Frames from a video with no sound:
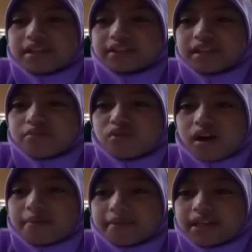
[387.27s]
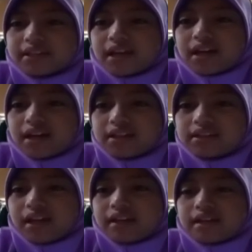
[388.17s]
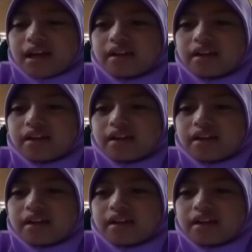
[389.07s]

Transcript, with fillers: binti Muhammad Dahalain.